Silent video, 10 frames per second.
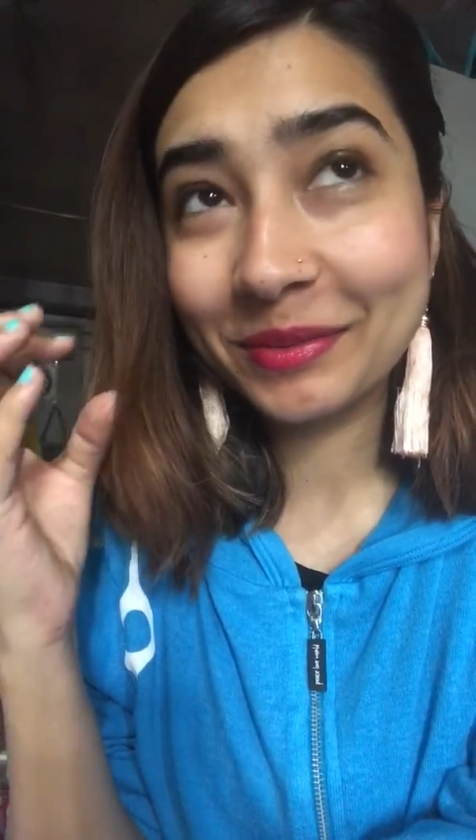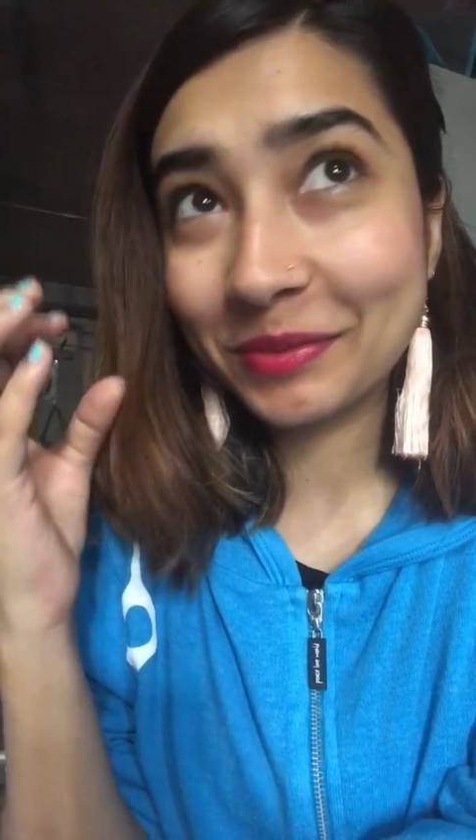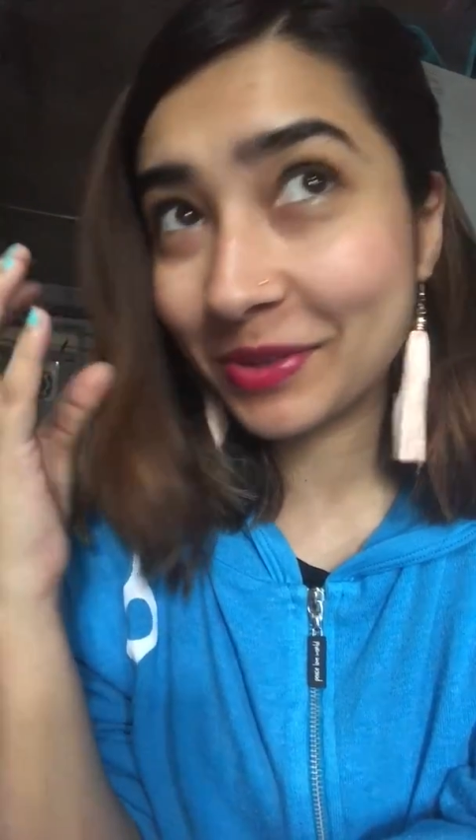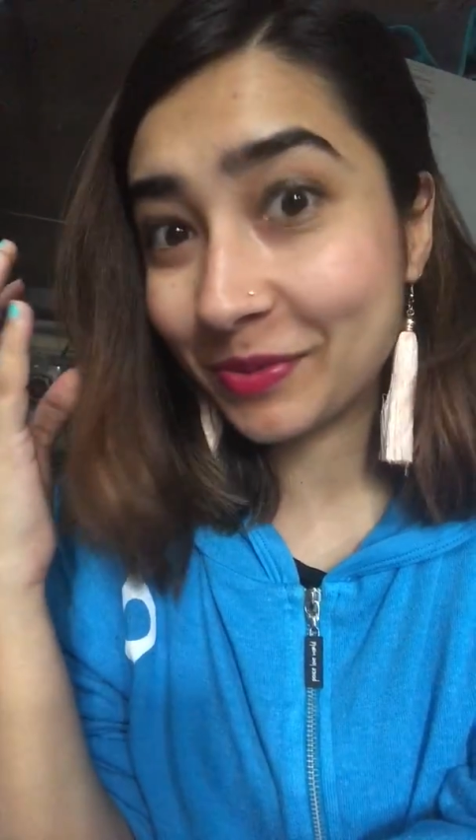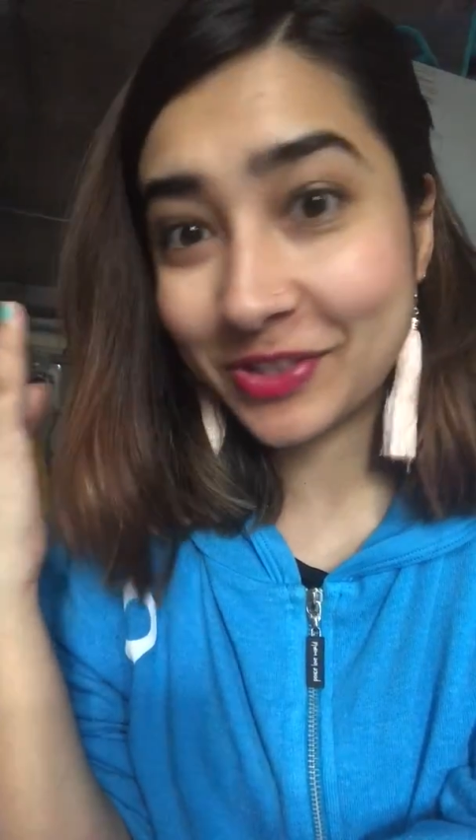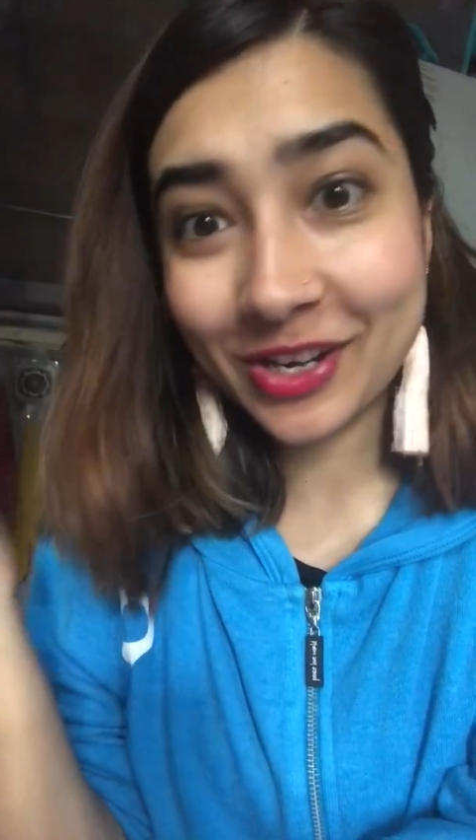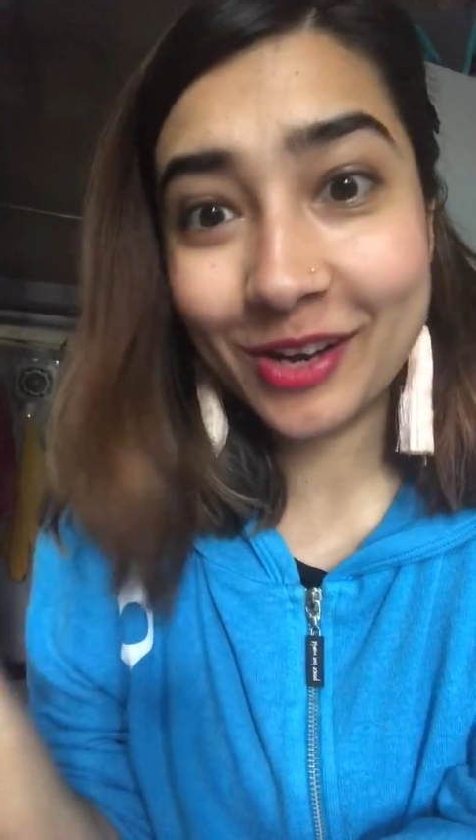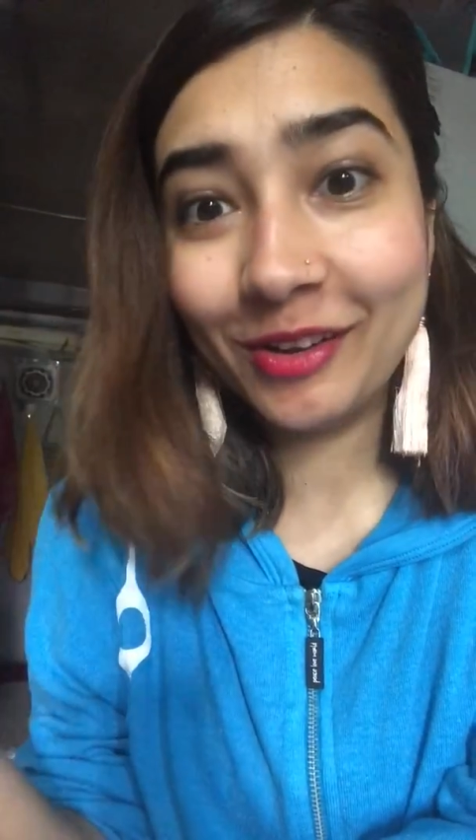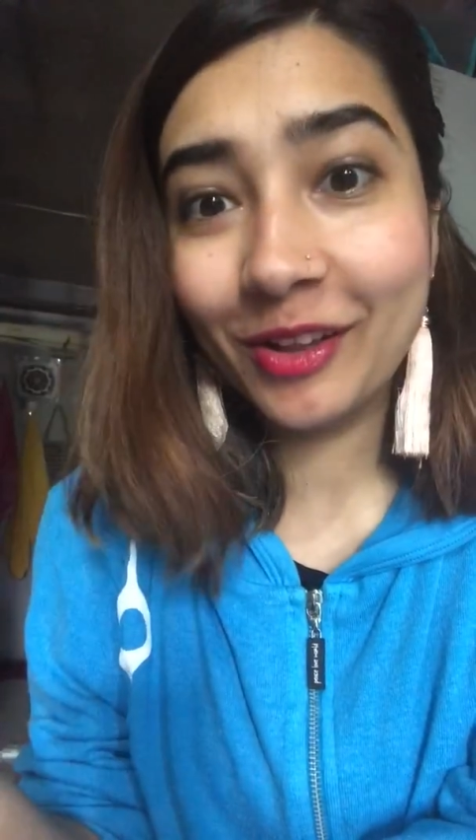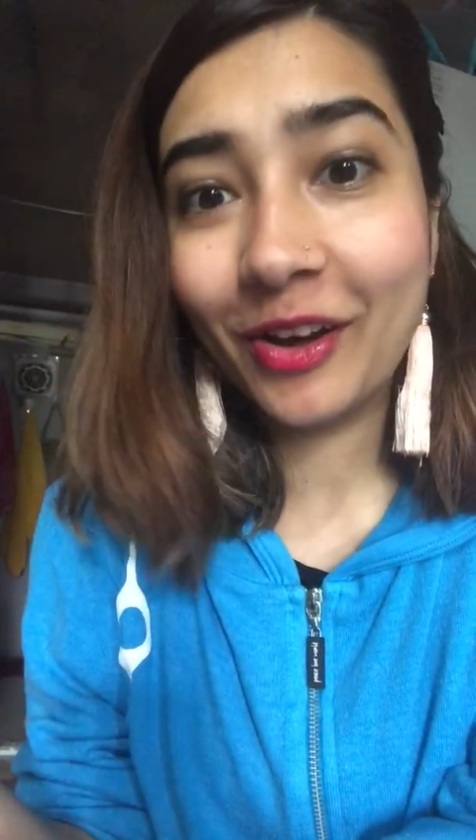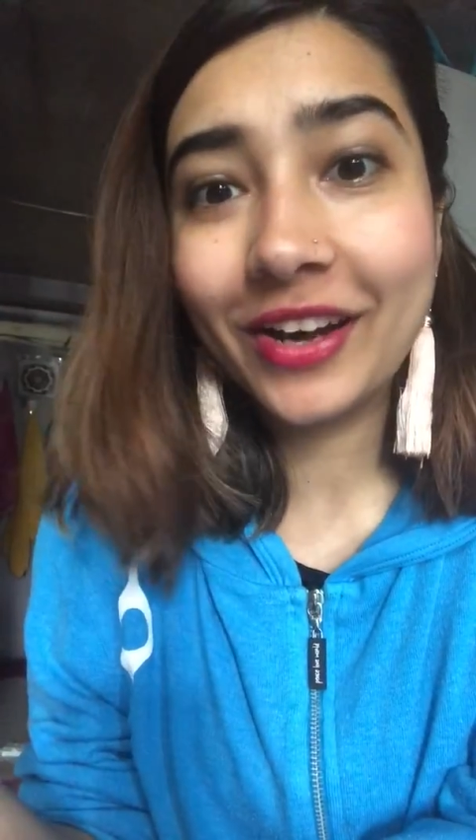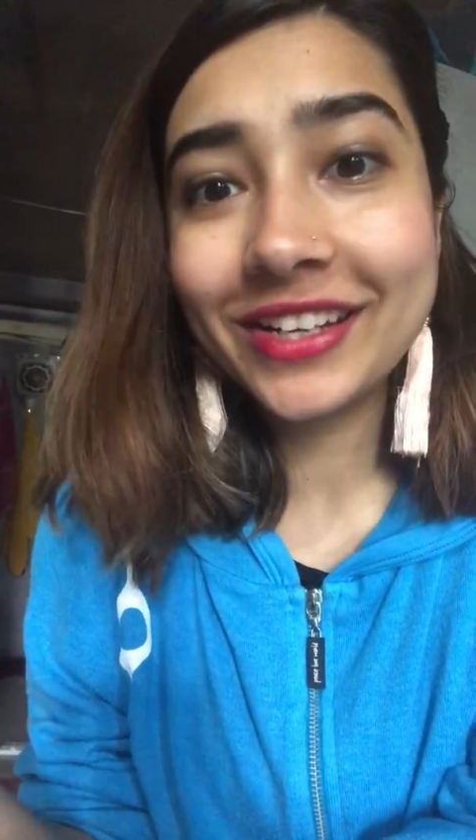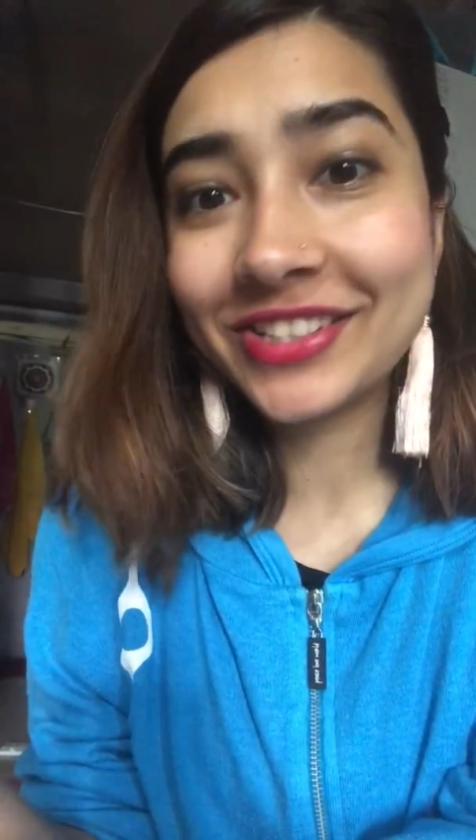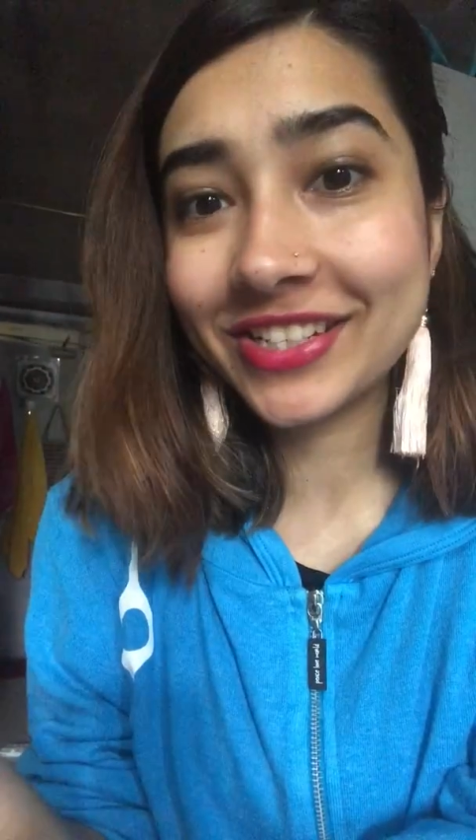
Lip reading: which are a lot,